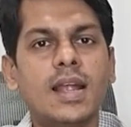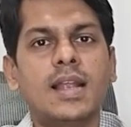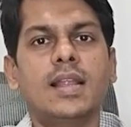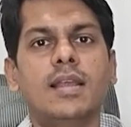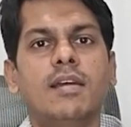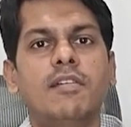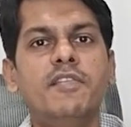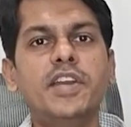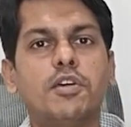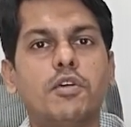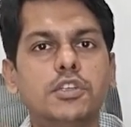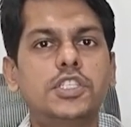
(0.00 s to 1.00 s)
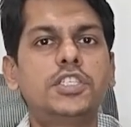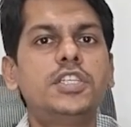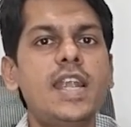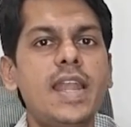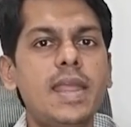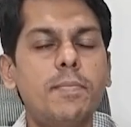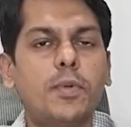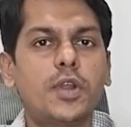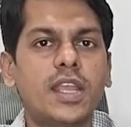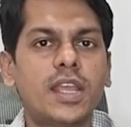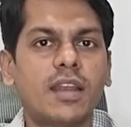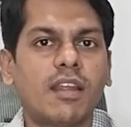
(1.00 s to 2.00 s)
We're constantly putting an
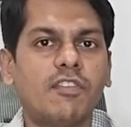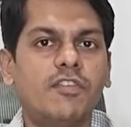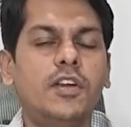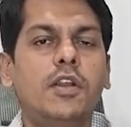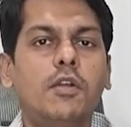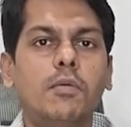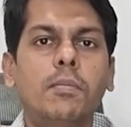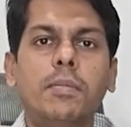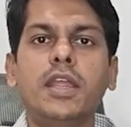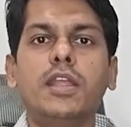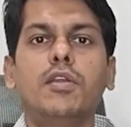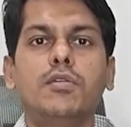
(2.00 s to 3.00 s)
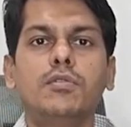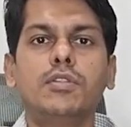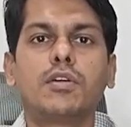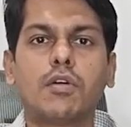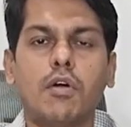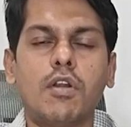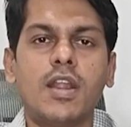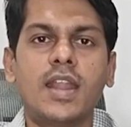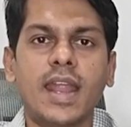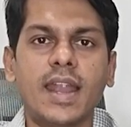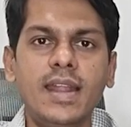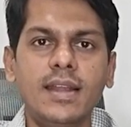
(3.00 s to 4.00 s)
effort to bring you the content
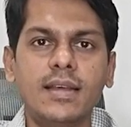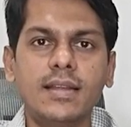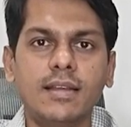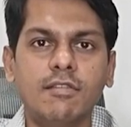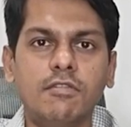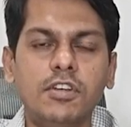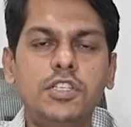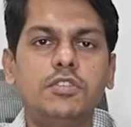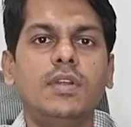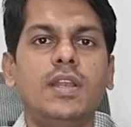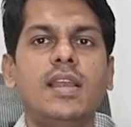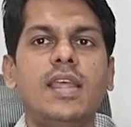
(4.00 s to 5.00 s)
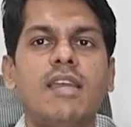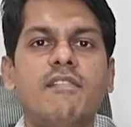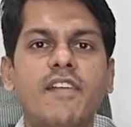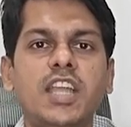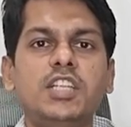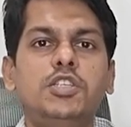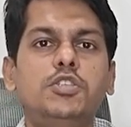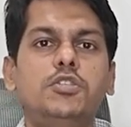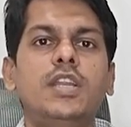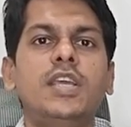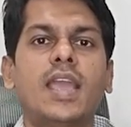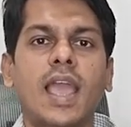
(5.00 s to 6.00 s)
which will eventually
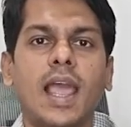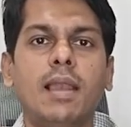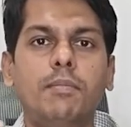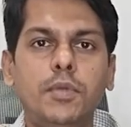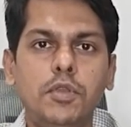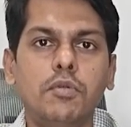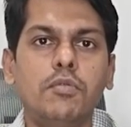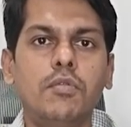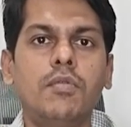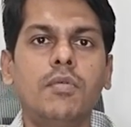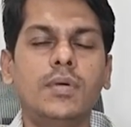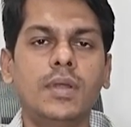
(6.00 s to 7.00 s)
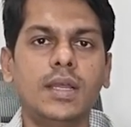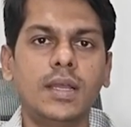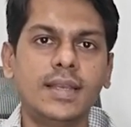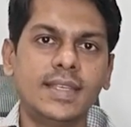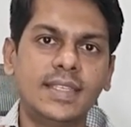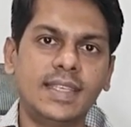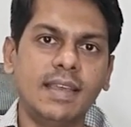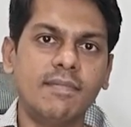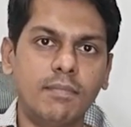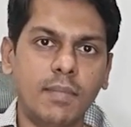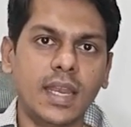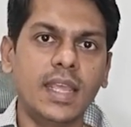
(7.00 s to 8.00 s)
help you save
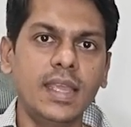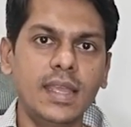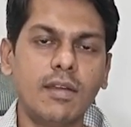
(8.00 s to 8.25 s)
money on